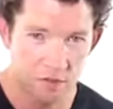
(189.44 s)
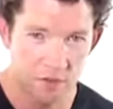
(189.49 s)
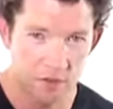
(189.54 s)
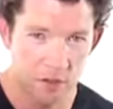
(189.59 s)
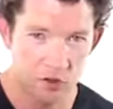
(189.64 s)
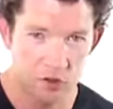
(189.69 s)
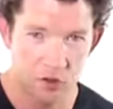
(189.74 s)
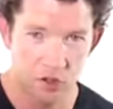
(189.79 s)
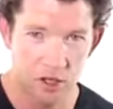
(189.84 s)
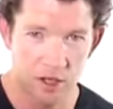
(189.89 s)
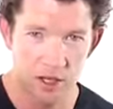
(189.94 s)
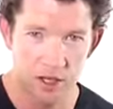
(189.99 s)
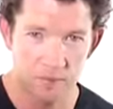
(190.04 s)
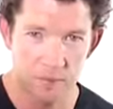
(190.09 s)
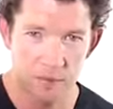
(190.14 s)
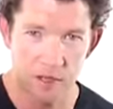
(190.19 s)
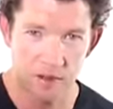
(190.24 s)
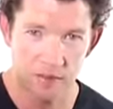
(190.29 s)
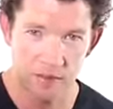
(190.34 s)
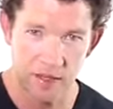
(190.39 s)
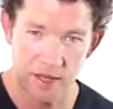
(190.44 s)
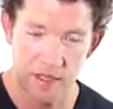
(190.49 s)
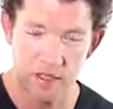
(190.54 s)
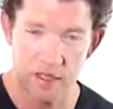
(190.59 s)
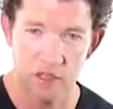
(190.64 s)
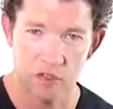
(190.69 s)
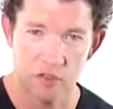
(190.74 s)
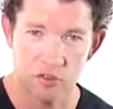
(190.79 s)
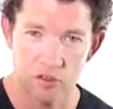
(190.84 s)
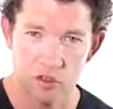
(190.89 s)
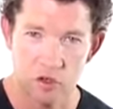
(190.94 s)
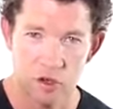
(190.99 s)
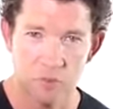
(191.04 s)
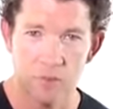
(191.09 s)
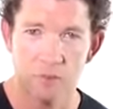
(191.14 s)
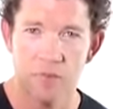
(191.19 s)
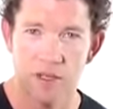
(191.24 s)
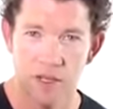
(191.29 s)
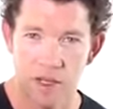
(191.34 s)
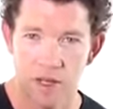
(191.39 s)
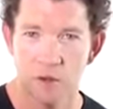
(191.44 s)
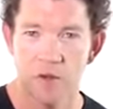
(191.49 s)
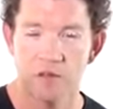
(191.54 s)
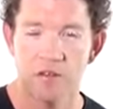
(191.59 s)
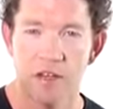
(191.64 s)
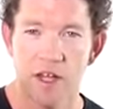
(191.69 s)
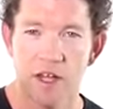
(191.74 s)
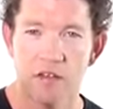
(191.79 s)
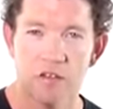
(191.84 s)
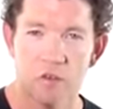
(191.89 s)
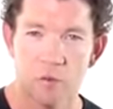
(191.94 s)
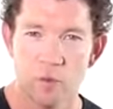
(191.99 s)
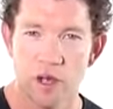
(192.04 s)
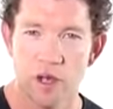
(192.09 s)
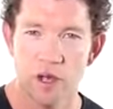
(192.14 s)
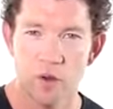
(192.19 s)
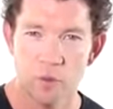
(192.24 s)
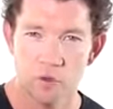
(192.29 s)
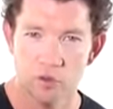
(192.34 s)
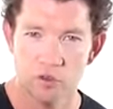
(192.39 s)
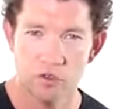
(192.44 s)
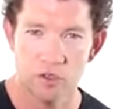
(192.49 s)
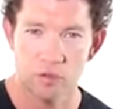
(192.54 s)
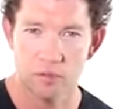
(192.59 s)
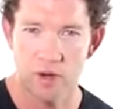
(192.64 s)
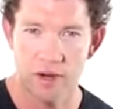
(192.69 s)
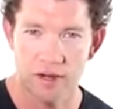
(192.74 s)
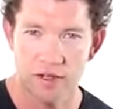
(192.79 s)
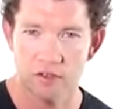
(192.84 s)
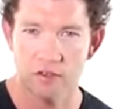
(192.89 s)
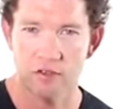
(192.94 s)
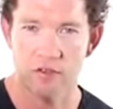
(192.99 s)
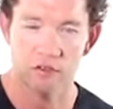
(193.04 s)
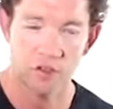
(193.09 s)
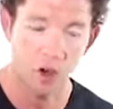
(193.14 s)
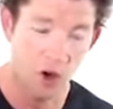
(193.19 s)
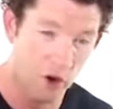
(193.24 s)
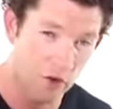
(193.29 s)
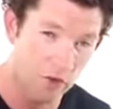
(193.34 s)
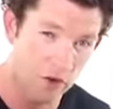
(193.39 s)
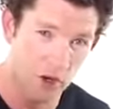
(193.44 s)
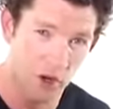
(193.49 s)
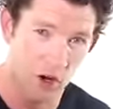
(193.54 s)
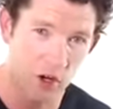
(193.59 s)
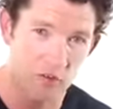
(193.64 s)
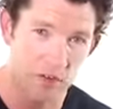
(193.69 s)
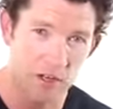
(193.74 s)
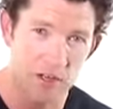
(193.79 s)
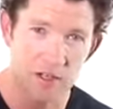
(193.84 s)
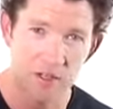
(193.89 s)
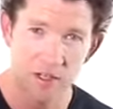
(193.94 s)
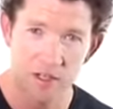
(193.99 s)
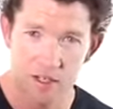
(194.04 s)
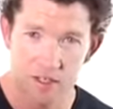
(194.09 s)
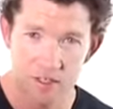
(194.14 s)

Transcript: to finish on an up like that and then stop, but however, that's the way I want you to practice this over and over,